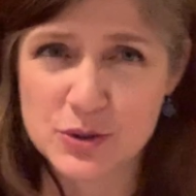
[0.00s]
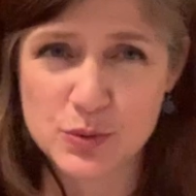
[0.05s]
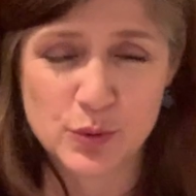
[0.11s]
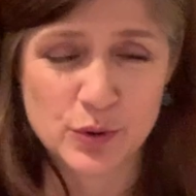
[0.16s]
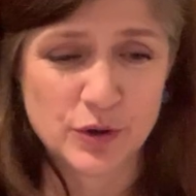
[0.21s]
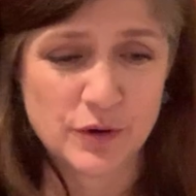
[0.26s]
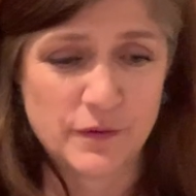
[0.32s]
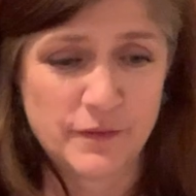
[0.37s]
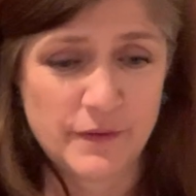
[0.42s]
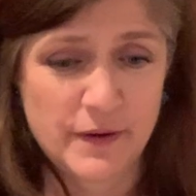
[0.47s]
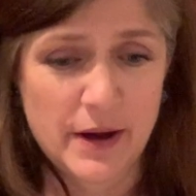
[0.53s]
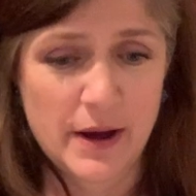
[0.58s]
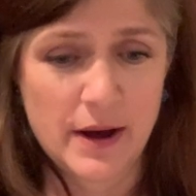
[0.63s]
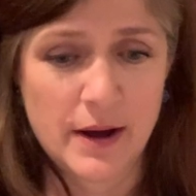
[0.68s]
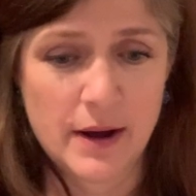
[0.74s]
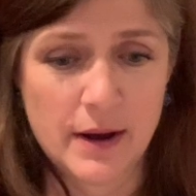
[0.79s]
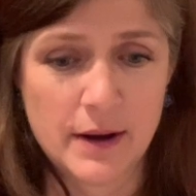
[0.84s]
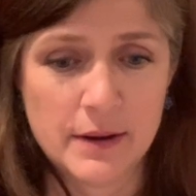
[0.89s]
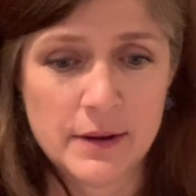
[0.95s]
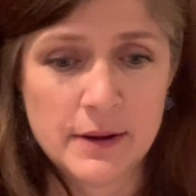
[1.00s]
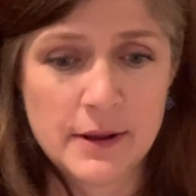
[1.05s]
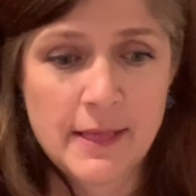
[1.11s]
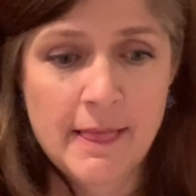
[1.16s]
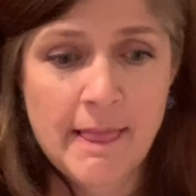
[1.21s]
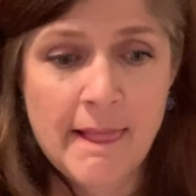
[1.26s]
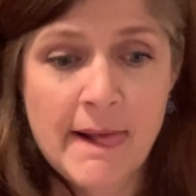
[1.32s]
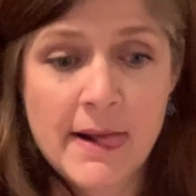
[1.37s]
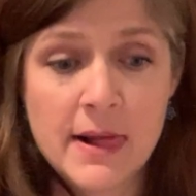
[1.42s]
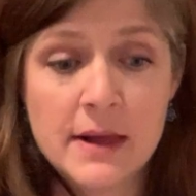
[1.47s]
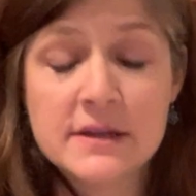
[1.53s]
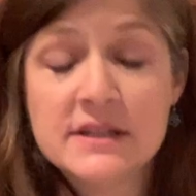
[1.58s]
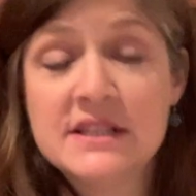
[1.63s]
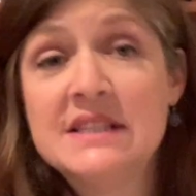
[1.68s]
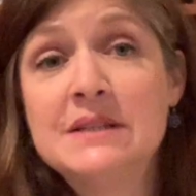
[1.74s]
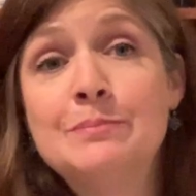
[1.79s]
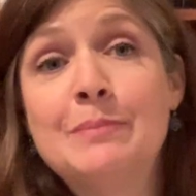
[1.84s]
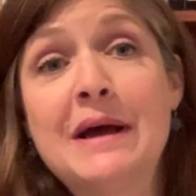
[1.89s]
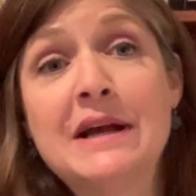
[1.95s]
sort of a
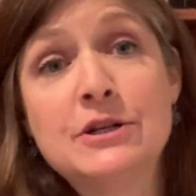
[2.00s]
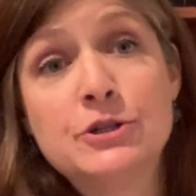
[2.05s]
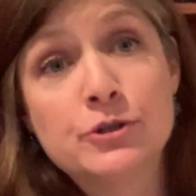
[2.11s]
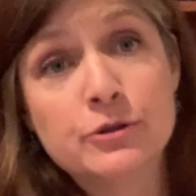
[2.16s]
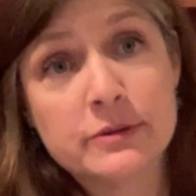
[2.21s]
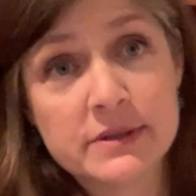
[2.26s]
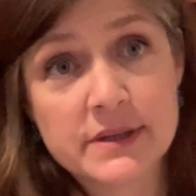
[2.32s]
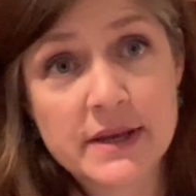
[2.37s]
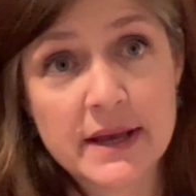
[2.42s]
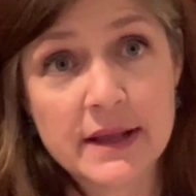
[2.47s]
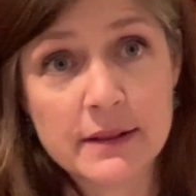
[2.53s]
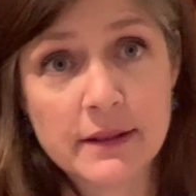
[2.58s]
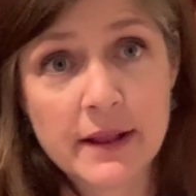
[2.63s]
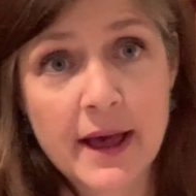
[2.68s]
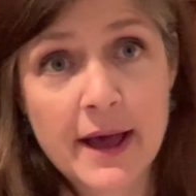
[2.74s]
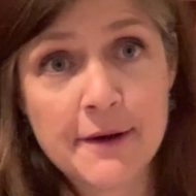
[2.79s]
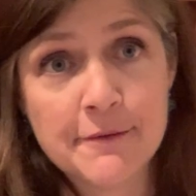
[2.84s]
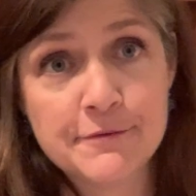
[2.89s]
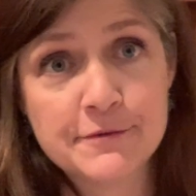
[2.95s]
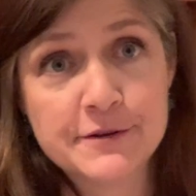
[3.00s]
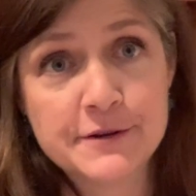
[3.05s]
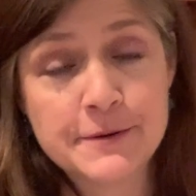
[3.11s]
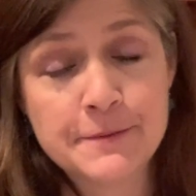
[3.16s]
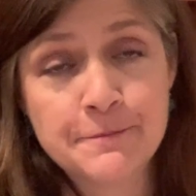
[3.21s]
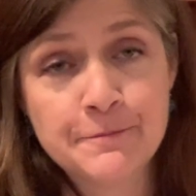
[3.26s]
special skin left.